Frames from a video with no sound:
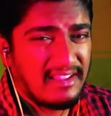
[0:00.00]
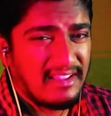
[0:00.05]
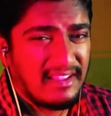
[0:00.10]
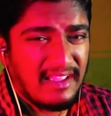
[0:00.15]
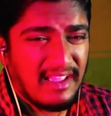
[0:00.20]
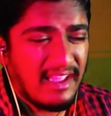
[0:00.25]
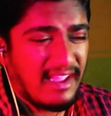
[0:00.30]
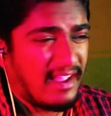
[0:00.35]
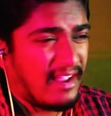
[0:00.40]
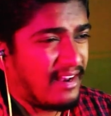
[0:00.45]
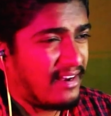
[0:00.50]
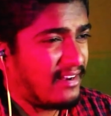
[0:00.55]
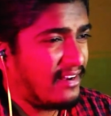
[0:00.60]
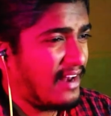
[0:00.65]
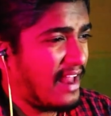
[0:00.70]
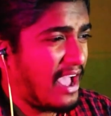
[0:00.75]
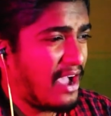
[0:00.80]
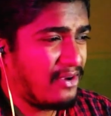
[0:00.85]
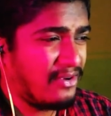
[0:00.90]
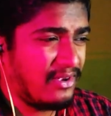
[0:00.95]
And
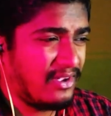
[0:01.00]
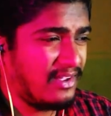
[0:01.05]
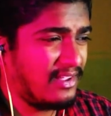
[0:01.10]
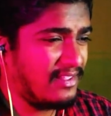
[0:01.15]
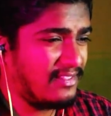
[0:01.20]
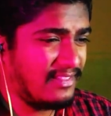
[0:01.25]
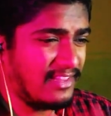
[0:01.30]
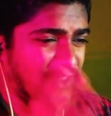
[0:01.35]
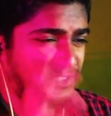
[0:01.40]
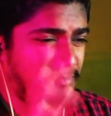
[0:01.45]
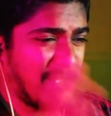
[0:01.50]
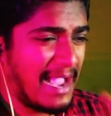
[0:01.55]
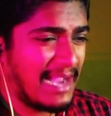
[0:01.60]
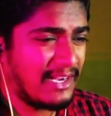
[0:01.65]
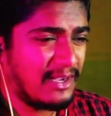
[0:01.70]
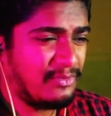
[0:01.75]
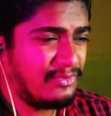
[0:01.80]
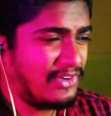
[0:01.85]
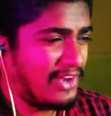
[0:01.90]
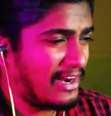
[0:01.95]
now in this
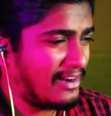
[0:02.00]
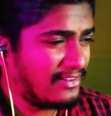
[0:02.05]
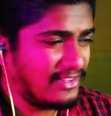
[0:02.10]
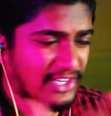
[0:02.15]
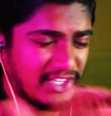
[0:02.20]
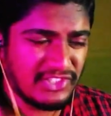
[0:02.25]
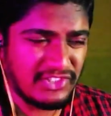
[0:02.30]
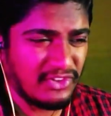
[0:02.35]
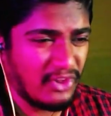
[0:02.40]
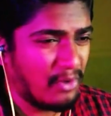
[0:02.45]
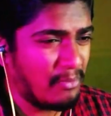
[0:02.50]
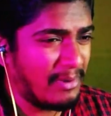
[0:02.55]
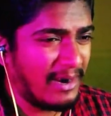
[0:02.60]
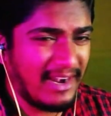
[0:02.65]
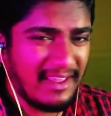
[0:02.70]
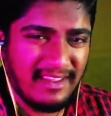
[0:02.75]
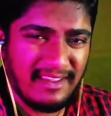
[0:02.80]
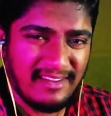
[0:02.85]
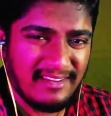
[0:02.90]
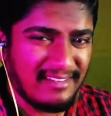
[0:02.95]
backup channel, there's
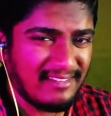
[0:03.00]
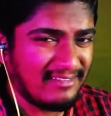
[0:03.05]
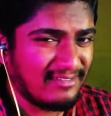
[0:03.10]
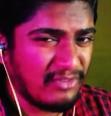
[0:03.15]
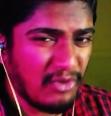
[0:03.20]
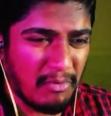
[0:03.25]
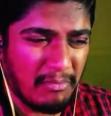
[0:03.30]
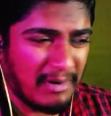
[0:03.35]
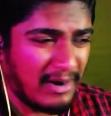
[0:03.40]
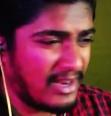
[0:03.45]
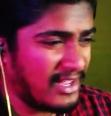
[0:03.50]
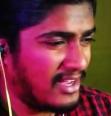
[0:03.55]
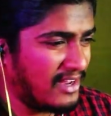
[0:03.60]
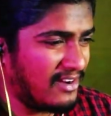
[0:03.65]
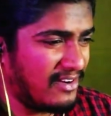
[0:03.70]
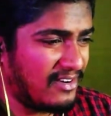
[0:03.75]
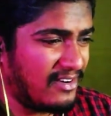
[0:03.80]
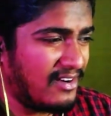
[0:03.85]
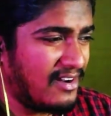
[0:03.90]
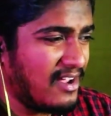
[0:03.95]
nobody, nobody
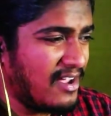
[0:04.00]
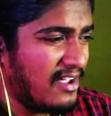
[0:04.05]
here.